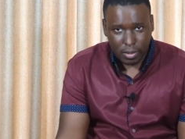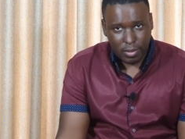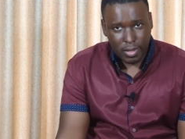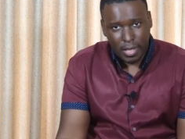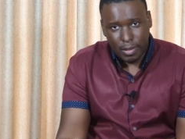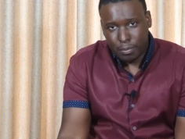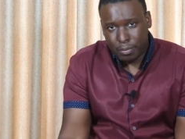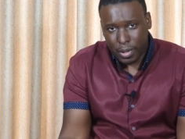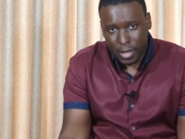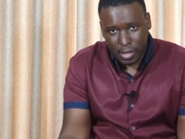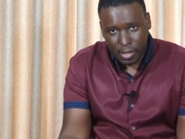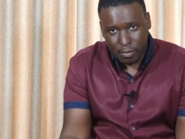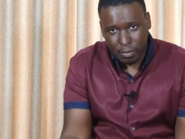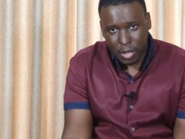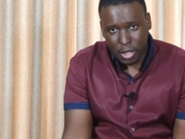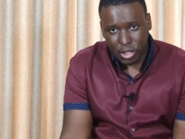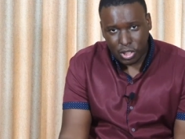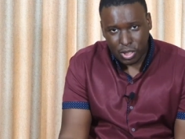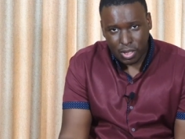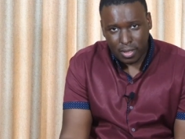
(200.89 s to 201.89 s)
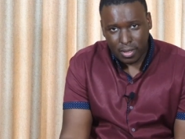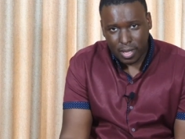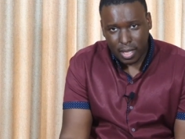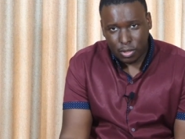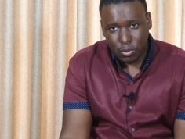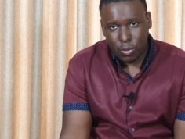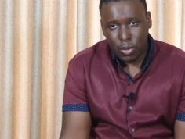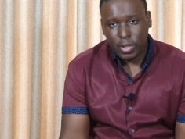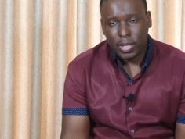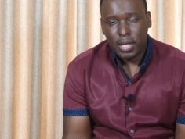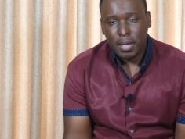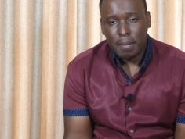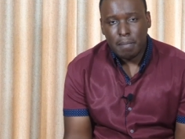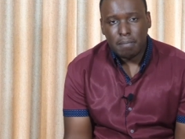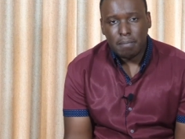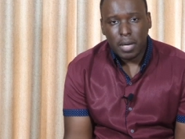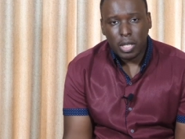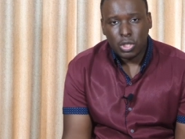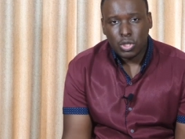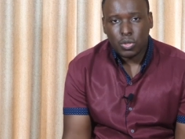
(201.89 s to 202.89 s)
it bears mentioning that you won't get
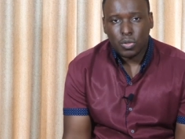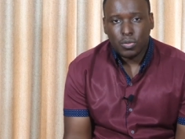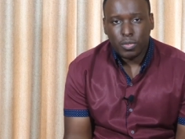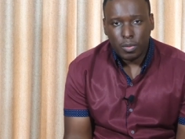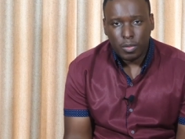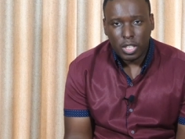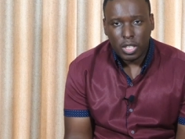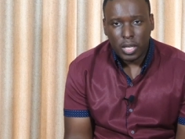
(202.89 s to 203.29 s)
much of a